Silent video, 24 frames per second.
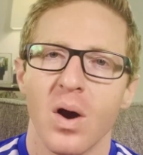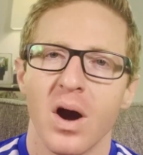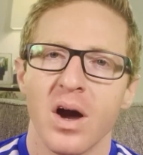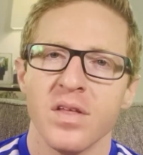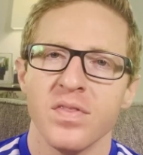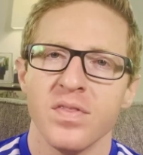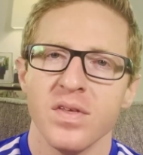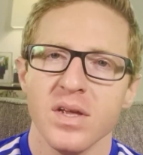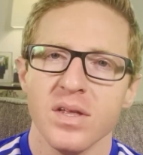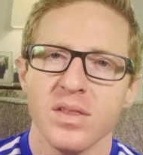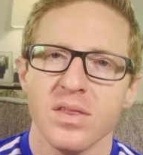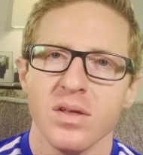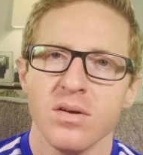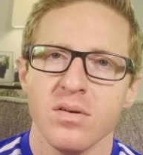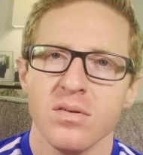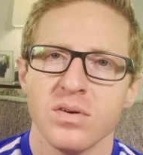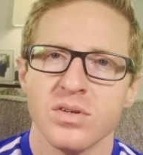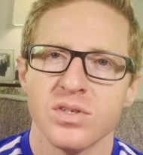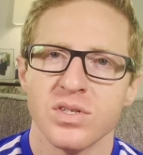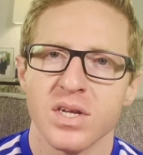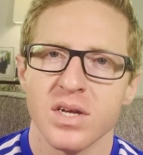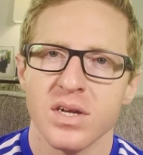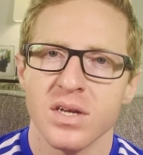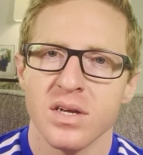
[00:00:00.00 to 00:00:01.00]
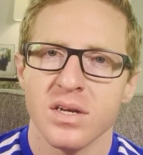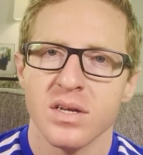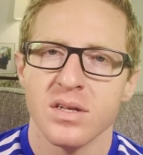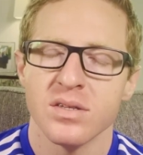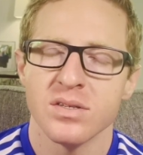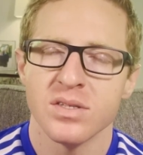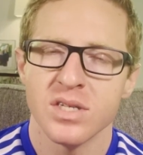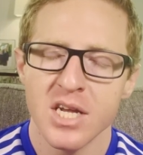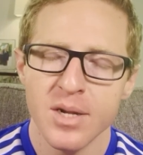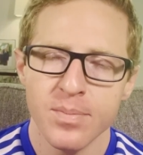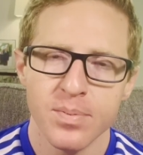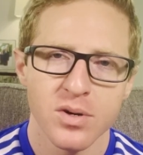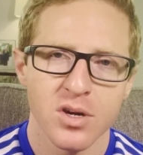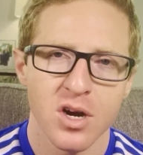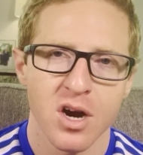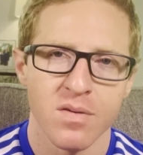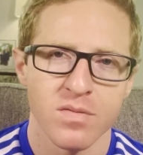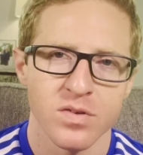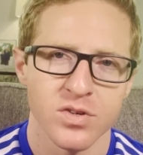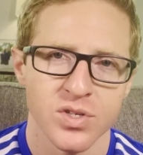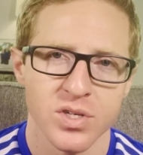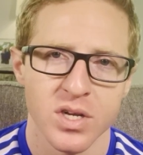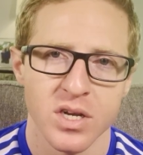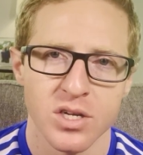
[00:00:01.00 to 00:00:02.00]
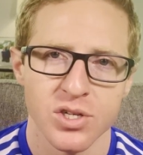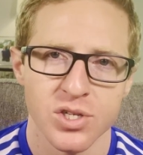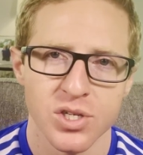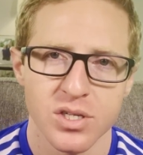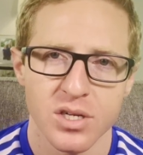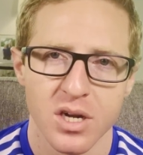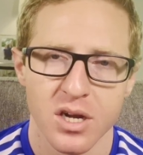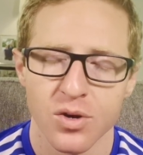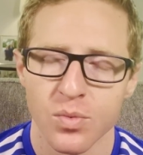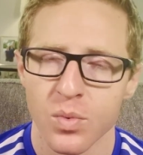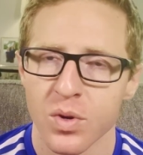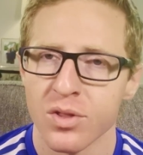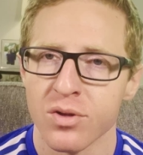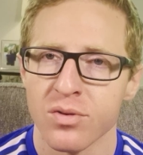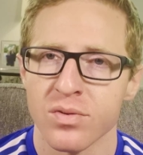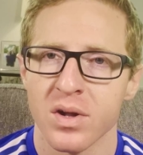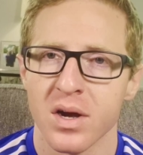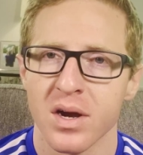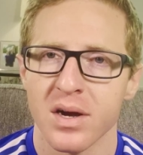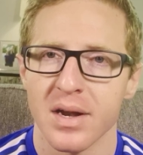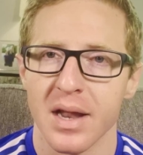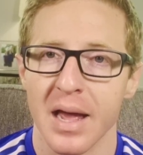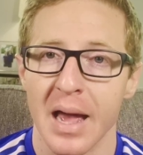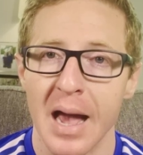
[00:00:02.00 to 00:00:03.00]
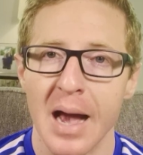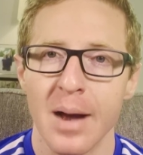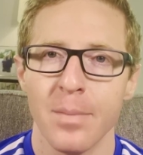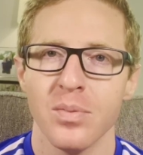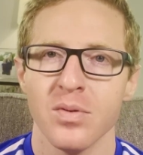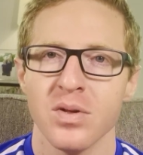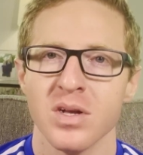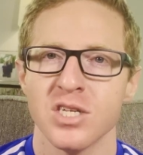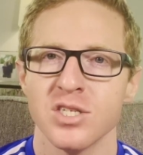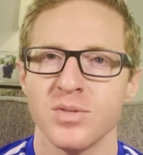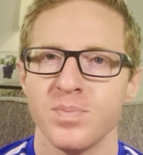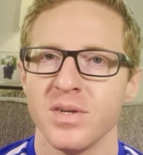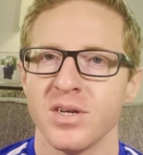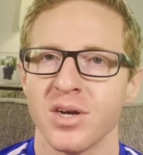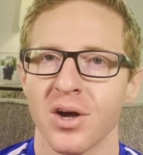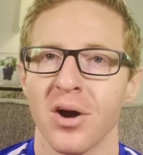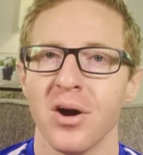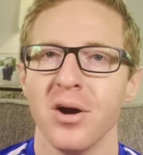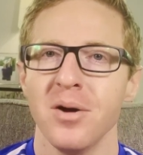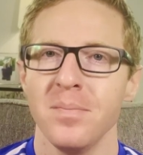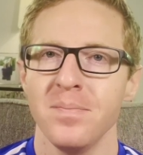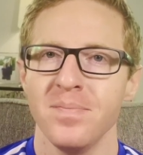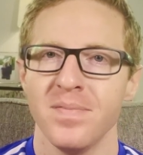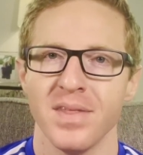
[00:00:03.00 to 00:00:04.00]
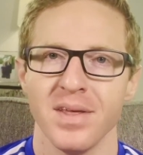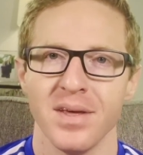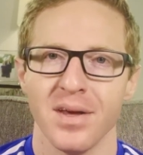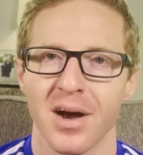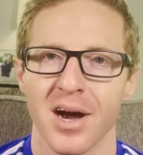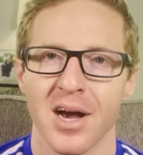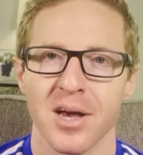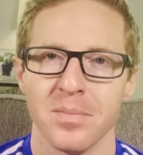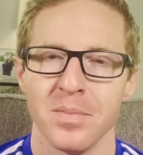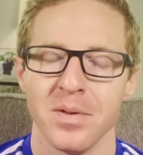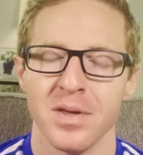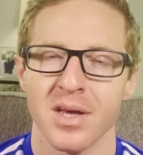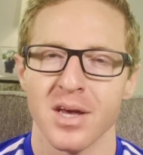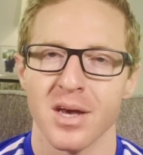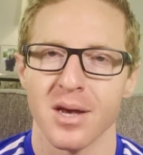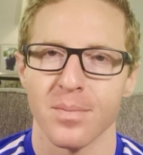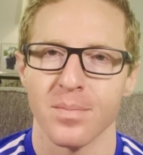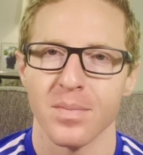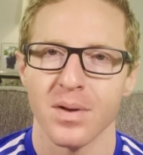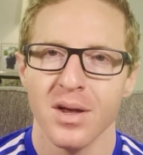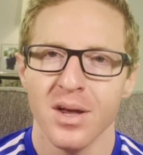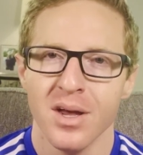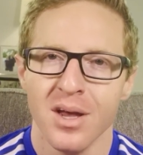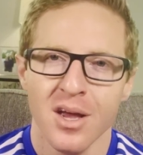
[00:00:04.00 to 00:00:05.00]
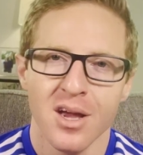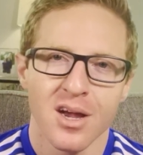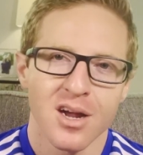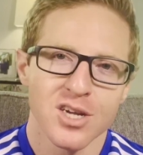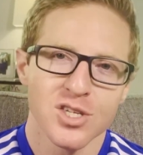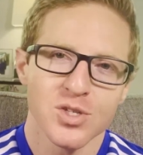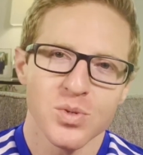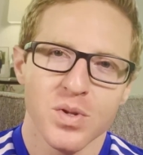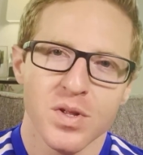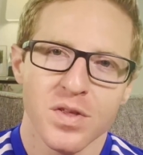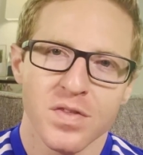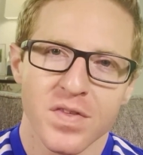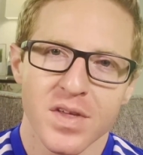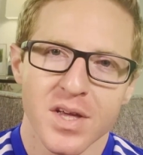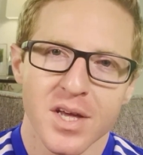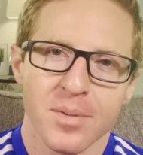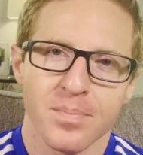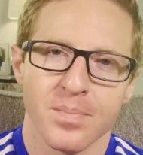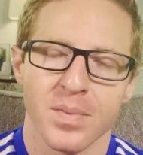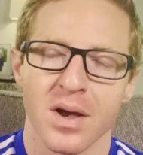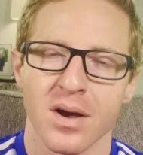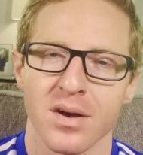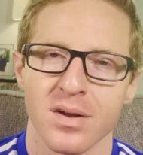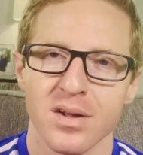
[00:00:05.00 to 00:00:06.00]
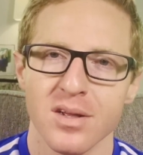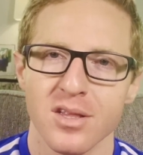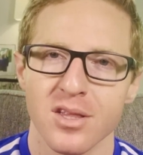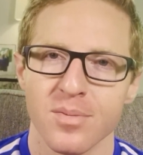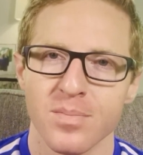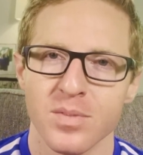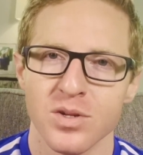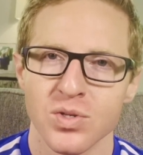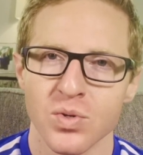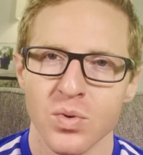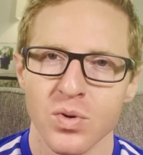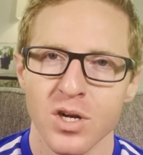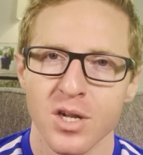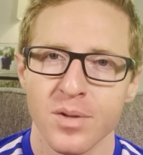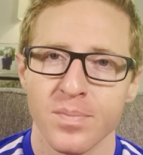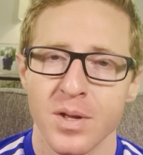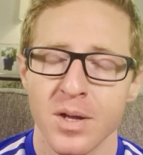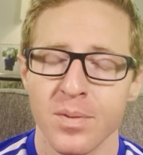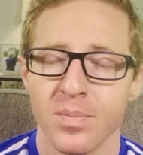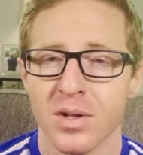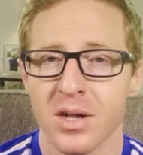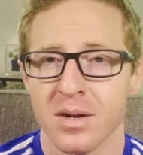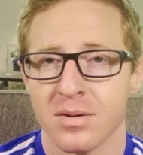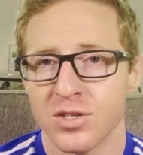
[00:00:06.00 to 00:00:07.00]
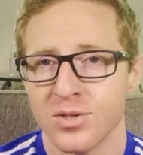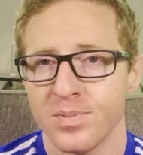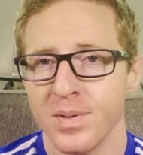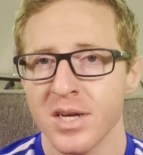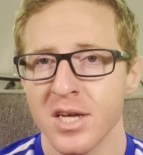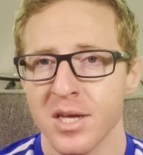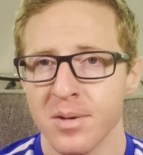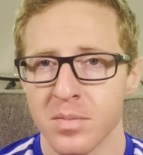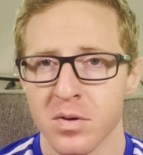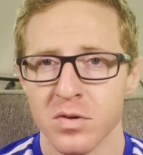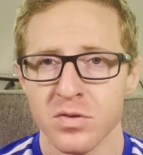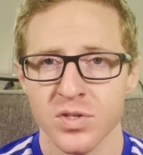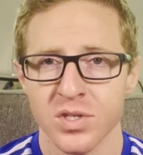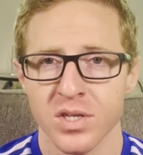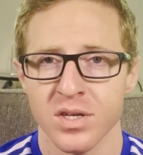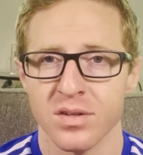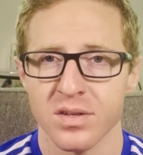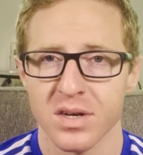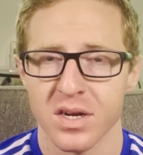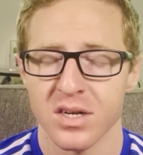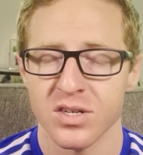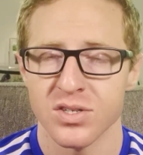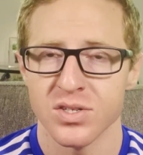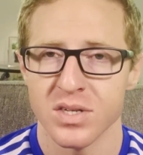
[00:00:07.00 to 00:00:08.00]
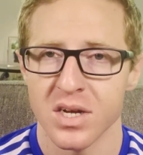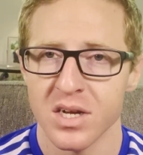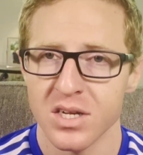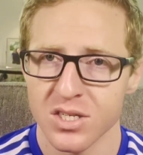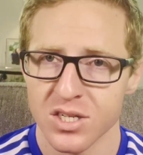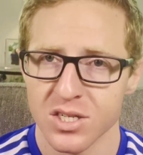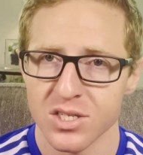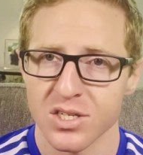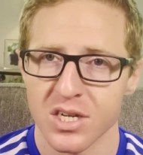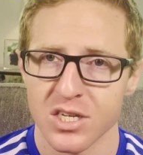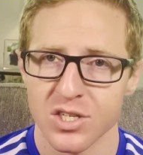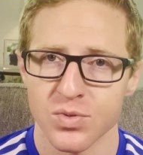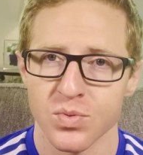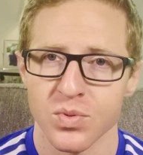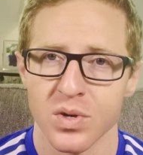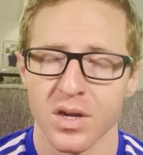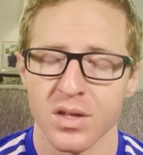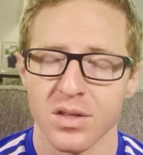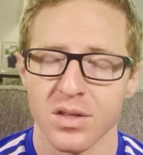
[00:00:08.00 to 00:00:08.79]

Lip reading: I think there is a deeper conversation on whether or not Apple has become the IBM. Because when you think about it, the majority of people, and I'm speaking mostly of the United States because that's where I